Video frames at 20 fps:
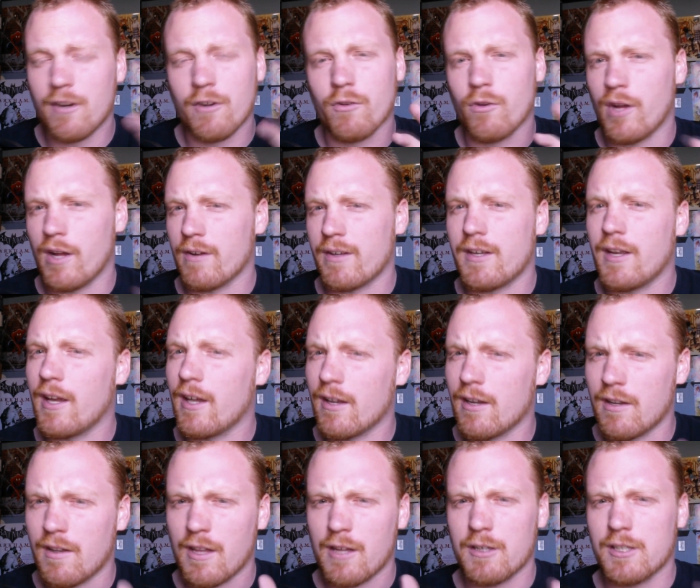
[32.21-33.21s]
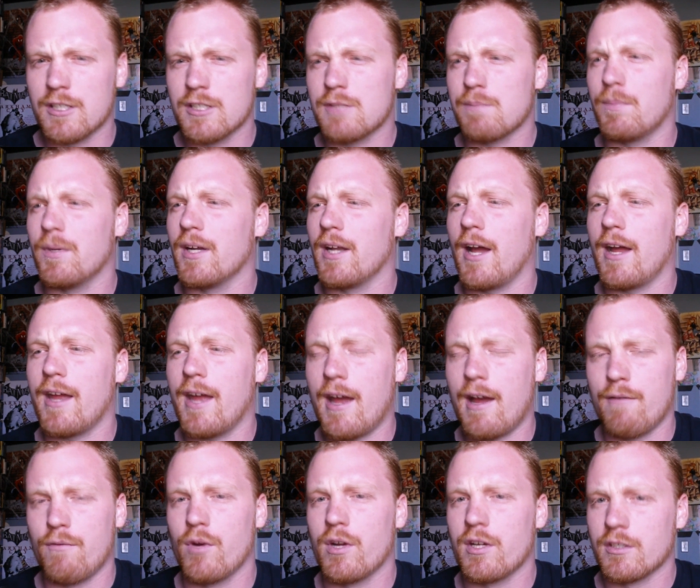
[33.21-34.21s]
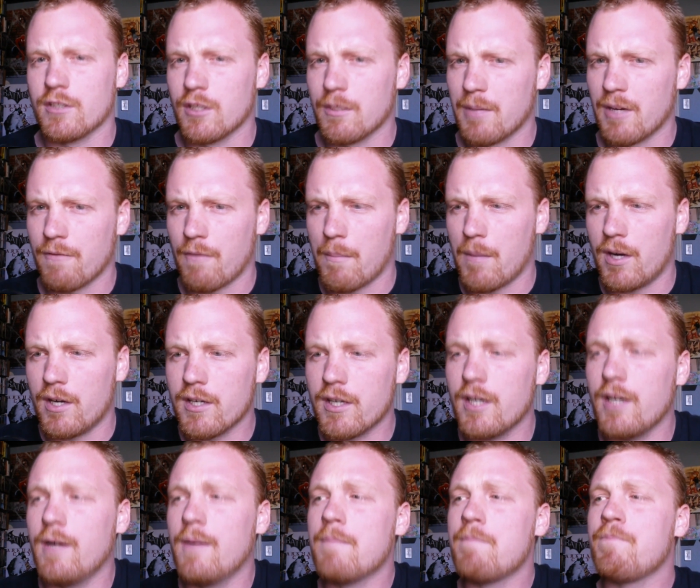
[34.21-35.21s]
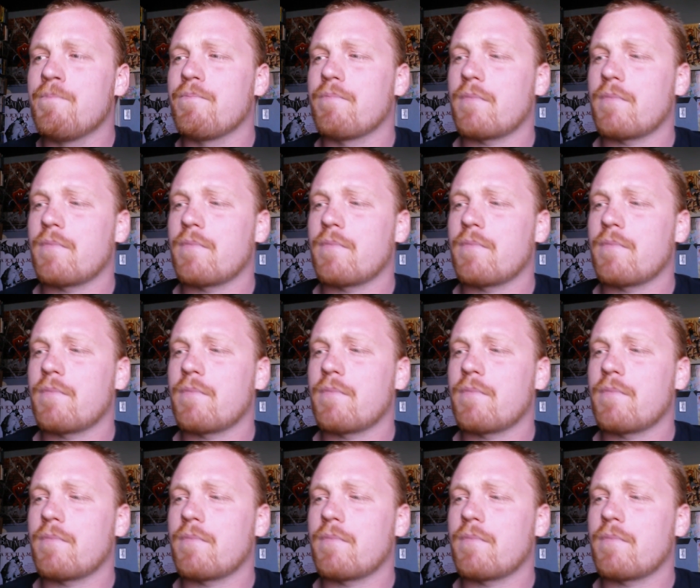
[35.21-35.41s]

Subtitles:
I don't know how canon that is, but I have read a little bit of a manga,